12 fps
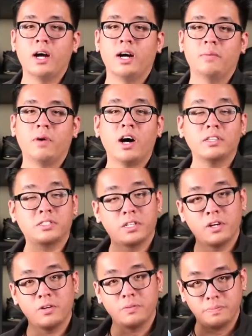Um,
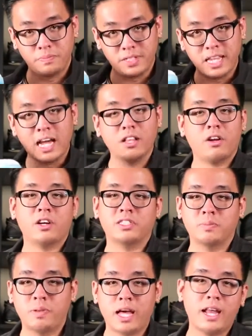also, download our
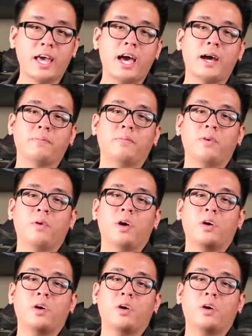Supplied app.